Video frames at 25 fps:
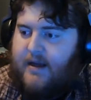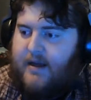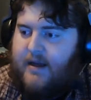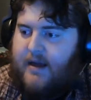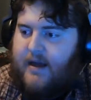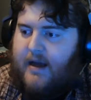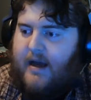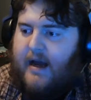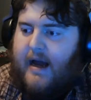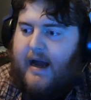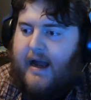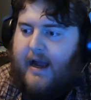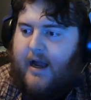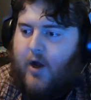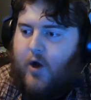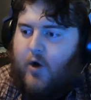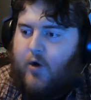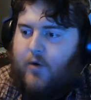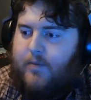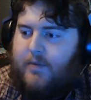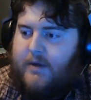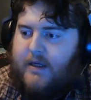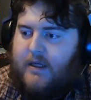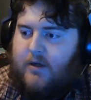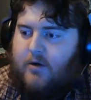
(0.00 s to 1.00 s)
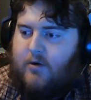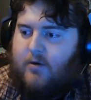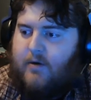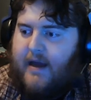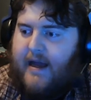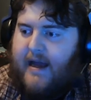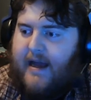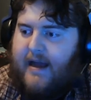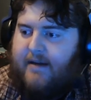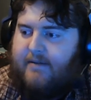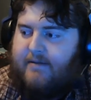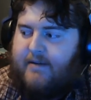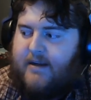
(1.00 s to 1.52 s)
I hope you
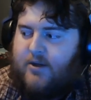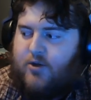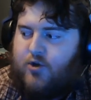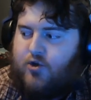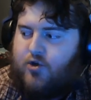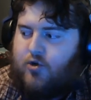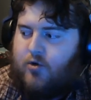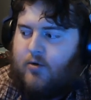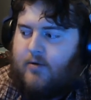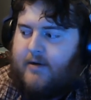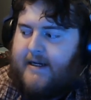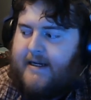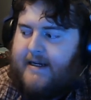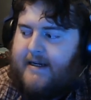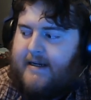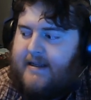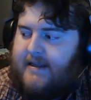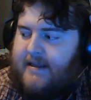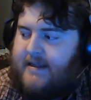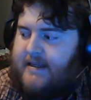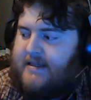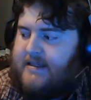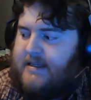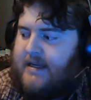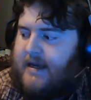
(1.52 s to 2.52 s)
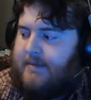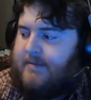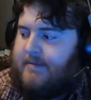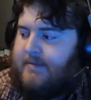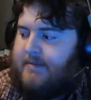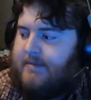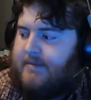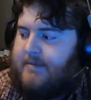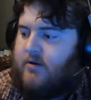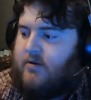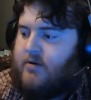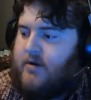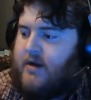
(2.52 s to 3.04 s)
have enjoyed this
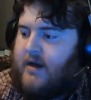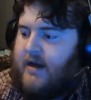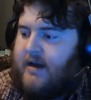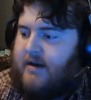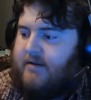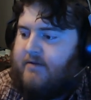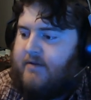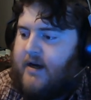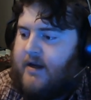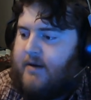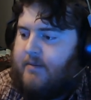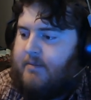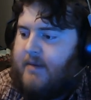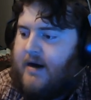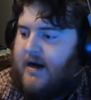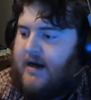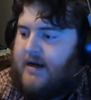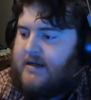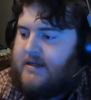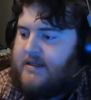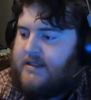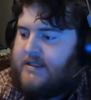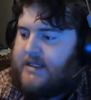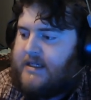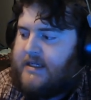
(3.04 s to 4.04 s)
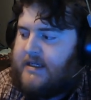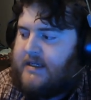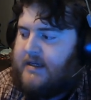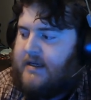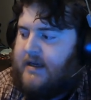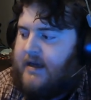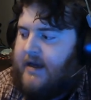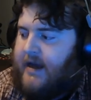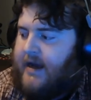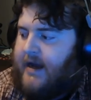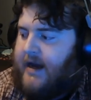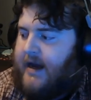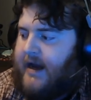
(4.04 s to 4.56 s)
episode of unboxing.
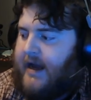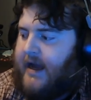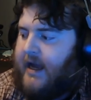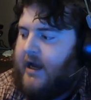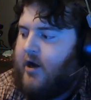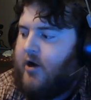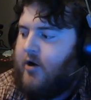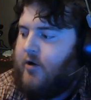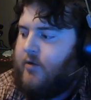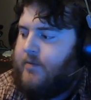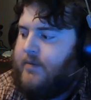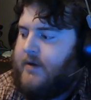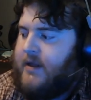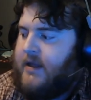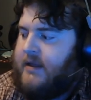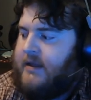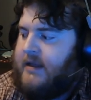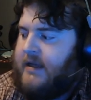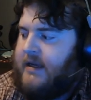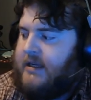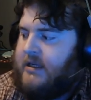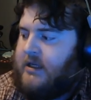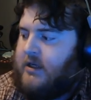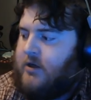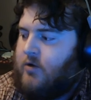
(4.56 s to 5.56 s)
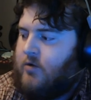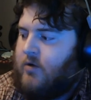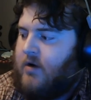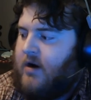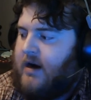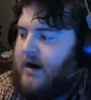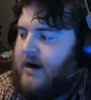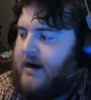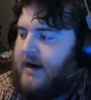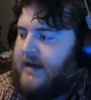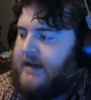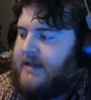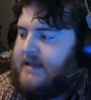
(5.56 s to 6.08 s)
I hope that you
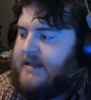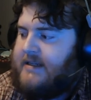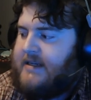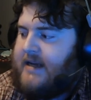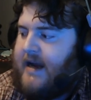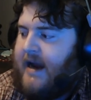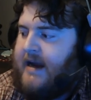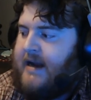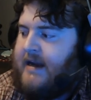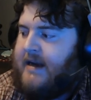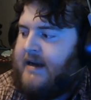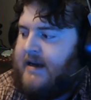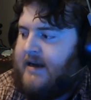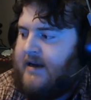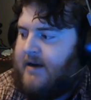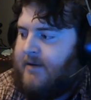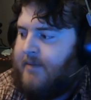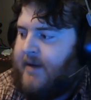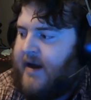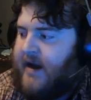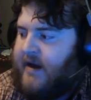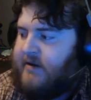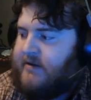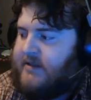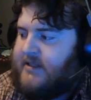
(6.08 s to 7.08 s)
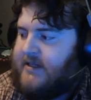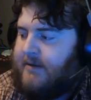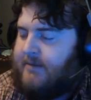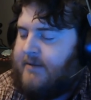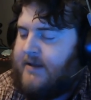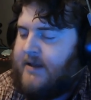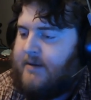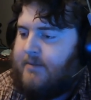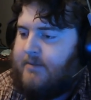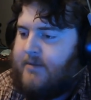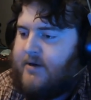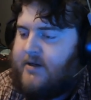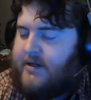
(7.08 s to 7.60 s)
are excited about some of
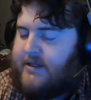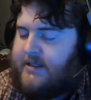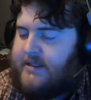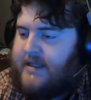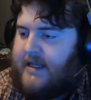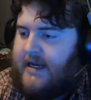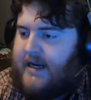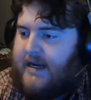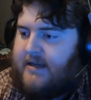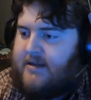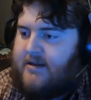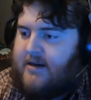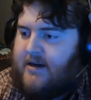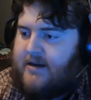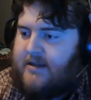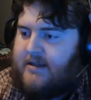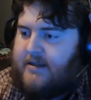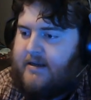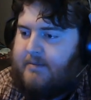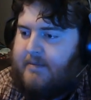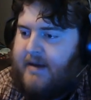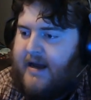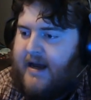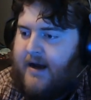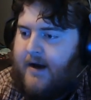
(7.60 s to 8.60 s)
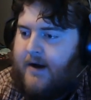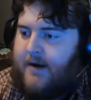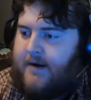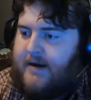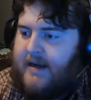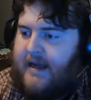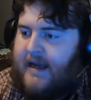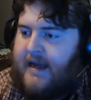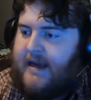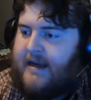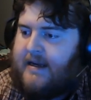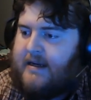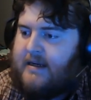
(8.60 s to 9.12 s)
the books that I talked about,
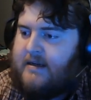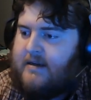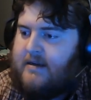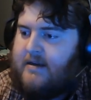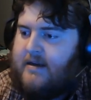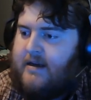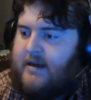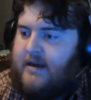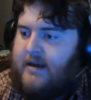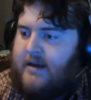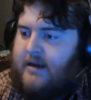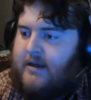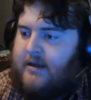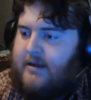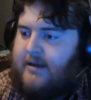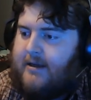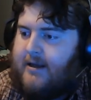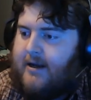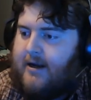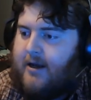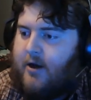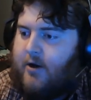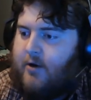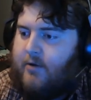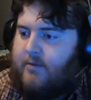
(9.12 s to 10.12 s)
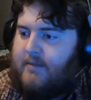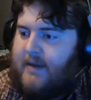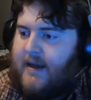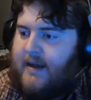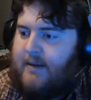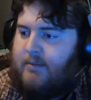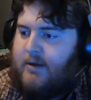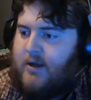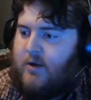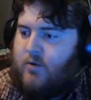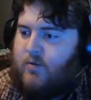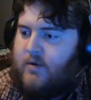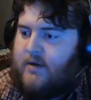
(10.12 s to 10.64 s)
and you know,
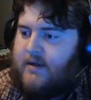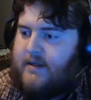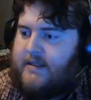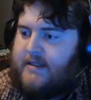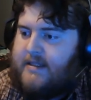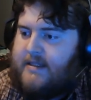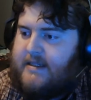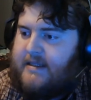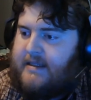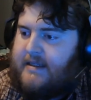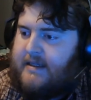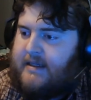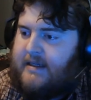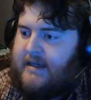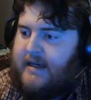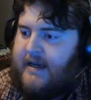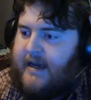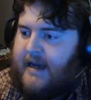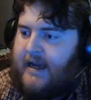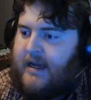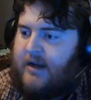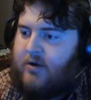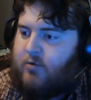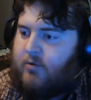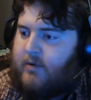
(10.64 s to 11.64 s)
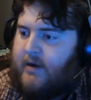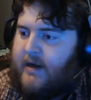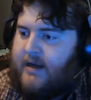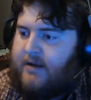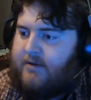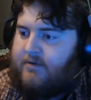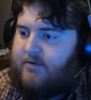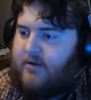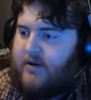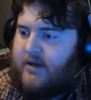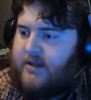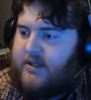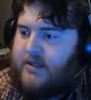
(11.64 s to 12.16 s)
maybe we'll see a reading
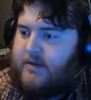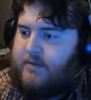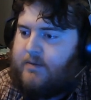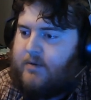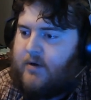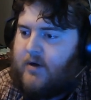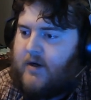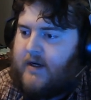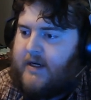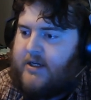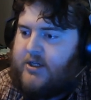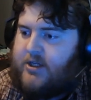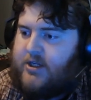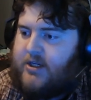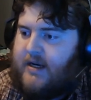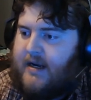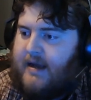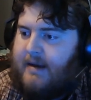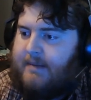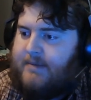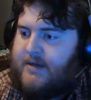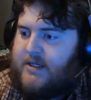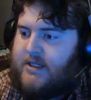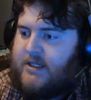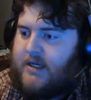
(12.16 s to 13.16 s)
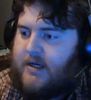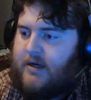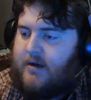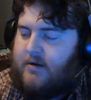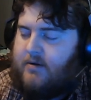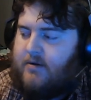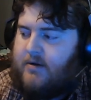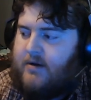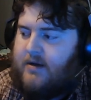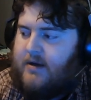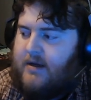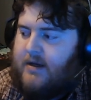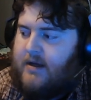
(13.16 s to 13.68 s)
for inspiration
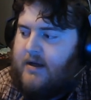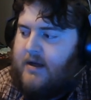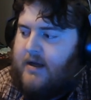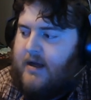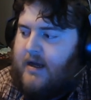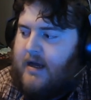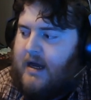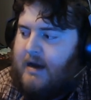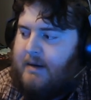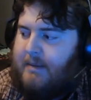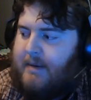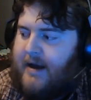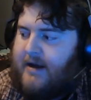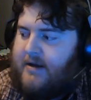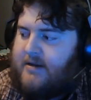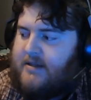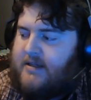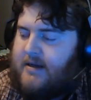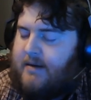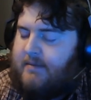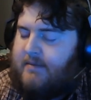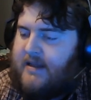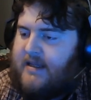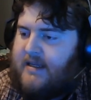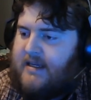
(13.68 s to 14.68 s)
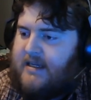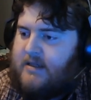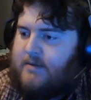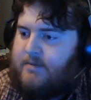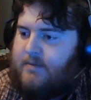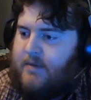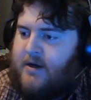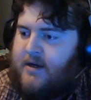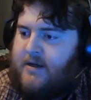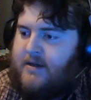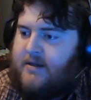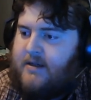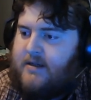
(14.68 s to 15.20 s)
episode about some of these
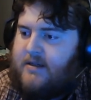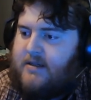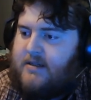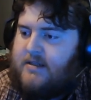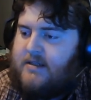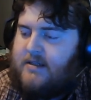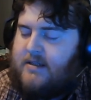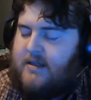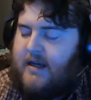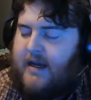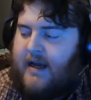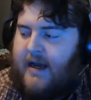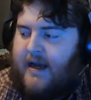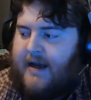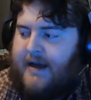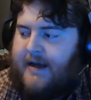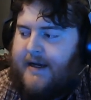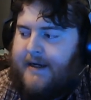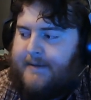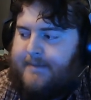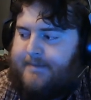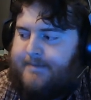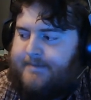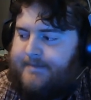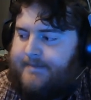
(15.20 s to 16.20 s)
books. Um,